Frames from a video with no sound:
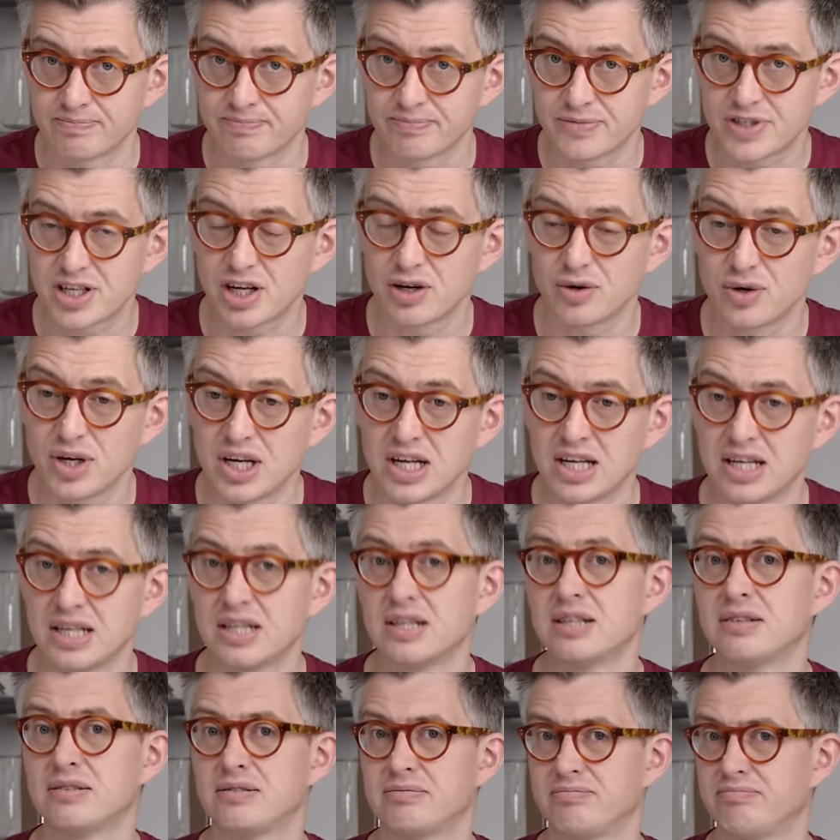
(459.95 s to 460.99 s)
So
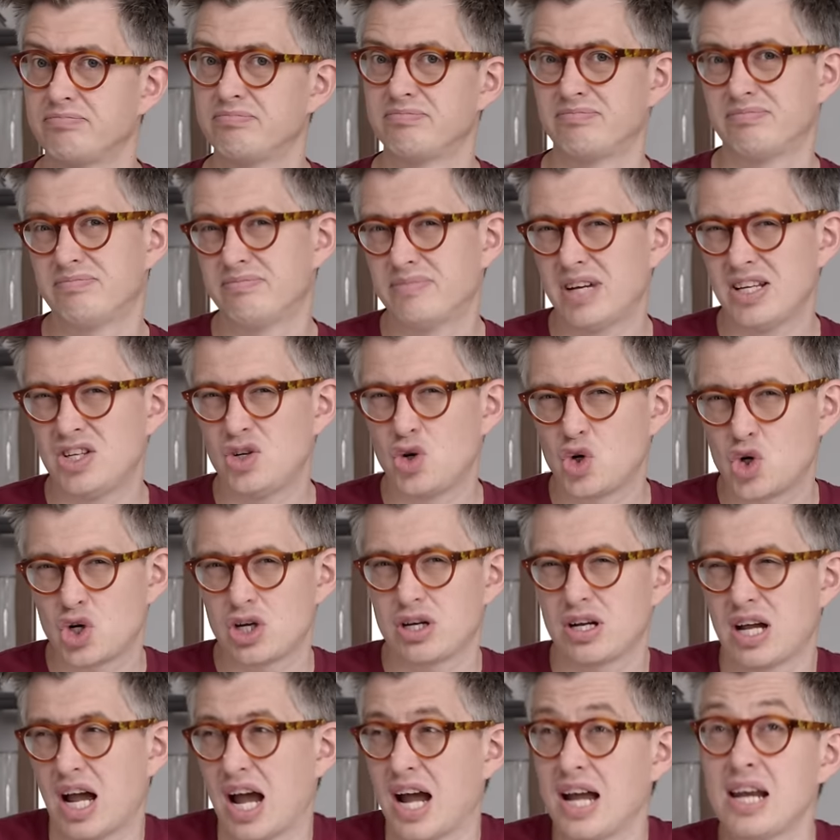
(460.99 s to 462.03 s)
as
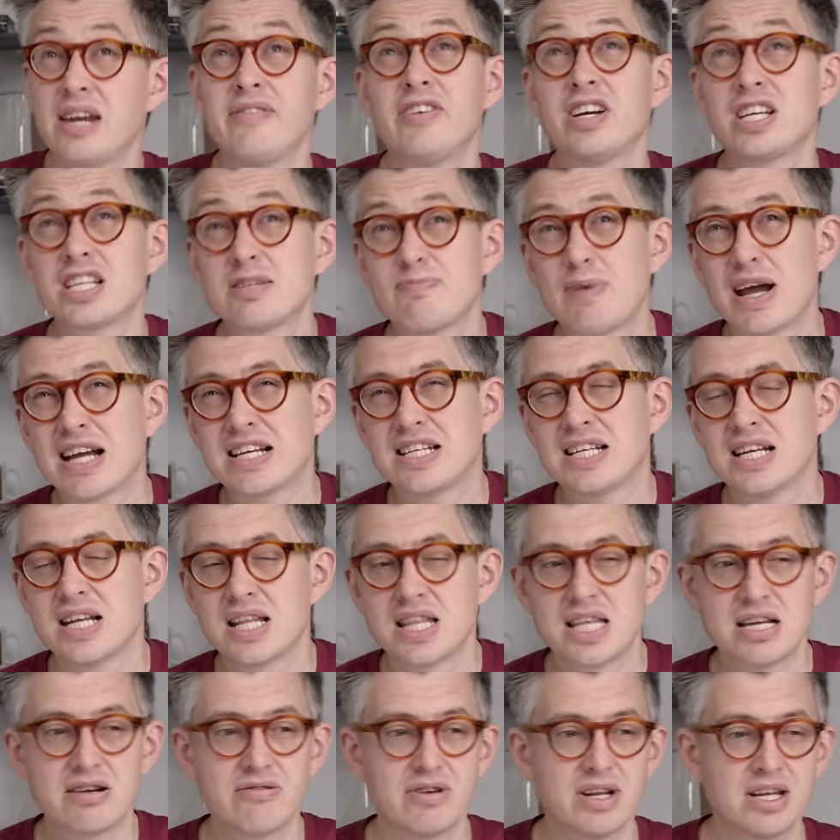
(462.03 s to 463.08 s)
you'd kind of expect in
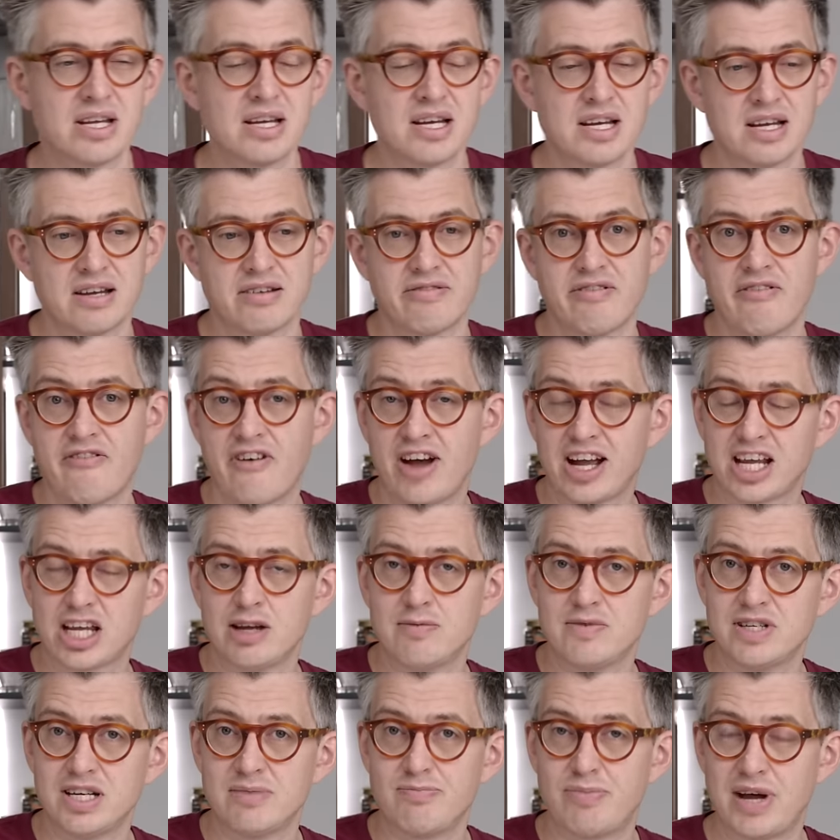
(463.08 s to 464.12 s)
theory,
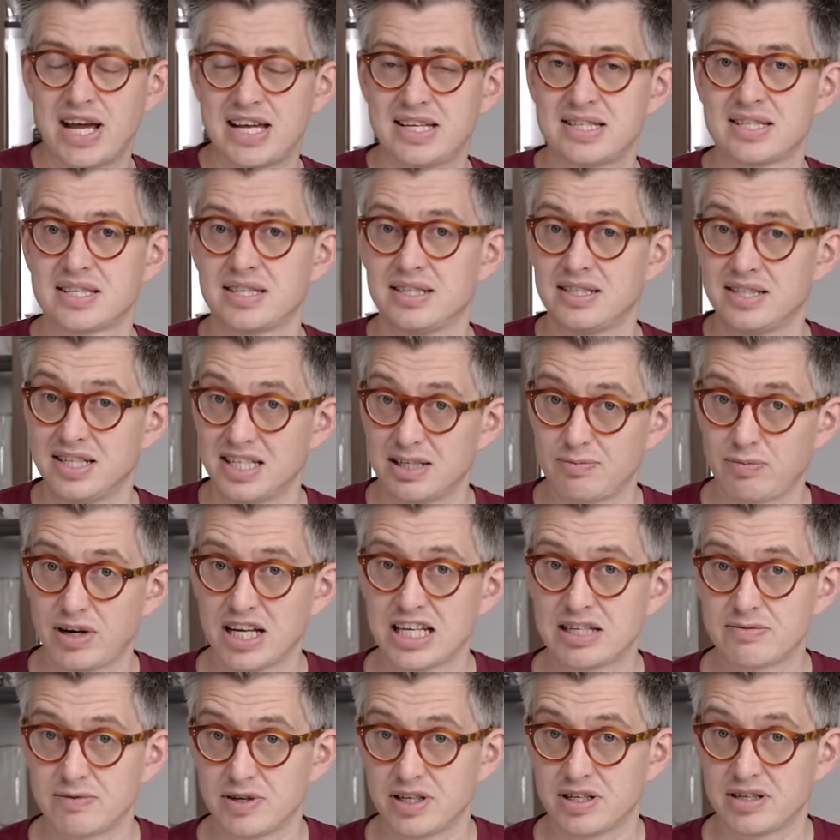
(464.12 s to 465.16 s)
vacuum did best,
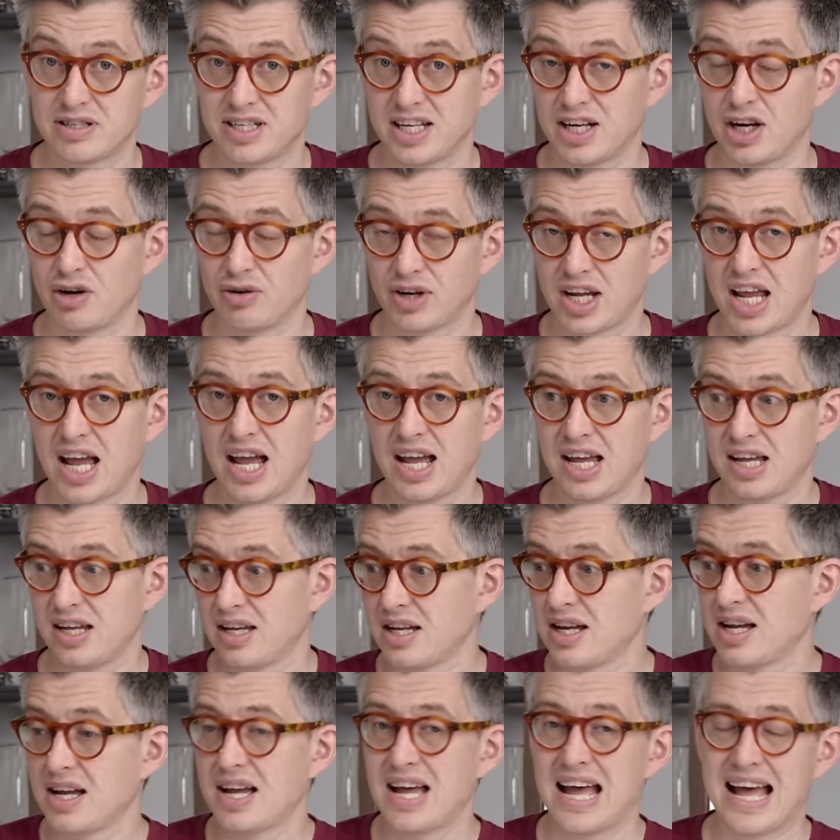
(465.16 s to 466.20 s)
displacement did okay,
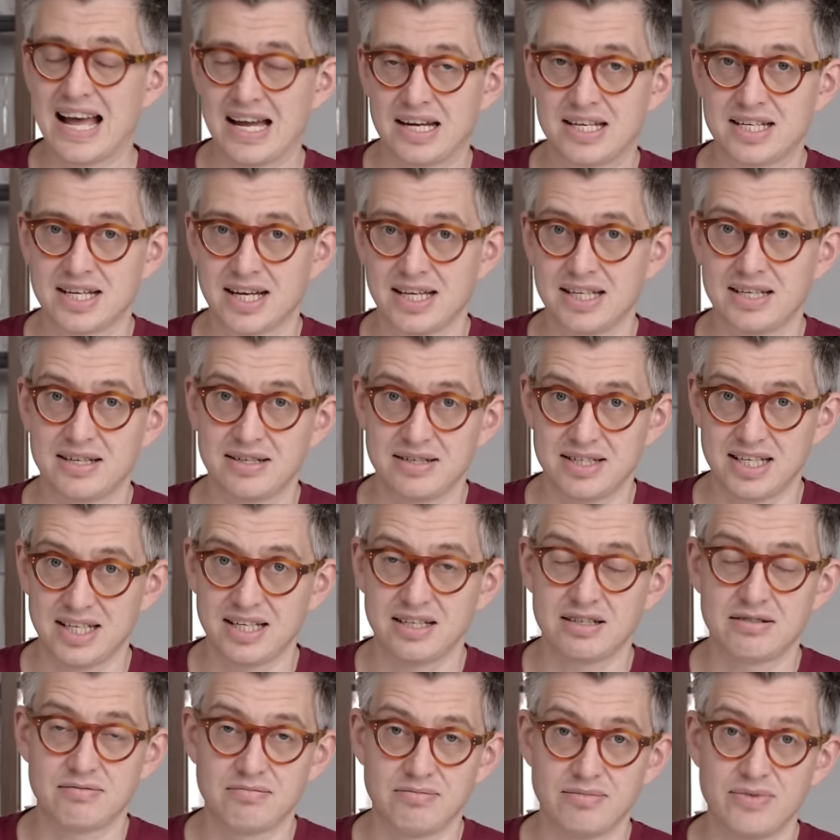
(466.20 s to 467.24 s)
airtight
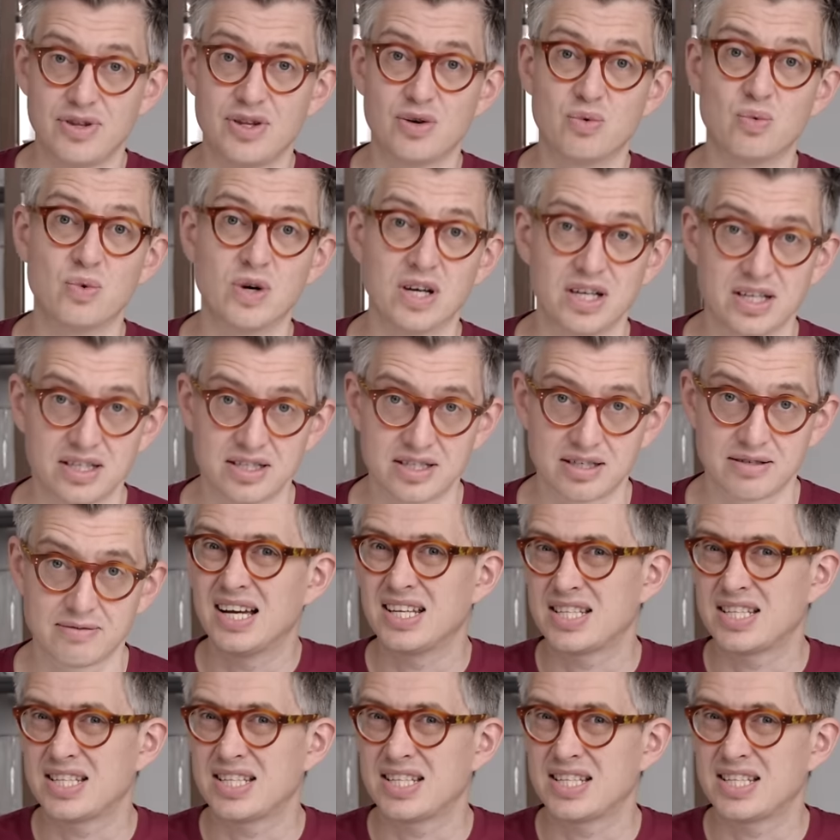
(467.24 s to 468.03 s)
did the worst.